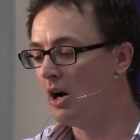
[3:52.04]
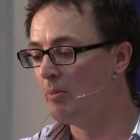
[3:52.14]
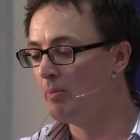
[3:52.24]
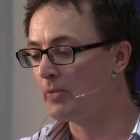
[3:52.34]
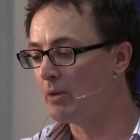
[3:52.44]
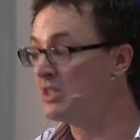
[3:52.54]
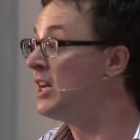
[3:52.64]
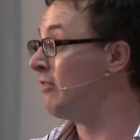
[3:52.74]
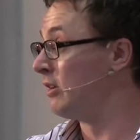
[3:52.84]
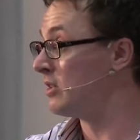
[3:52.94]
Um,
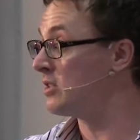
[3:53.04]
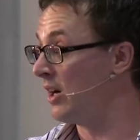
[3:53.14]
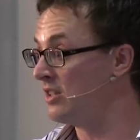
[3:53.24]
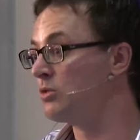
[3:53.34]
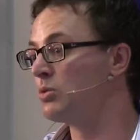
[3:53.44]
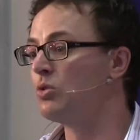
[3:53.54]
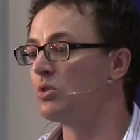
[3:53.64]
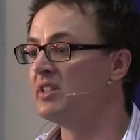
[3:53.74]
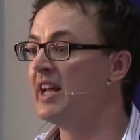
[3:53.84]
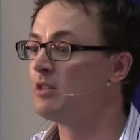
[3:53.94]
material science is what's
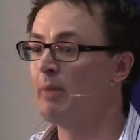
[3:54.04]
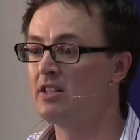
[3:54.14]
called condensed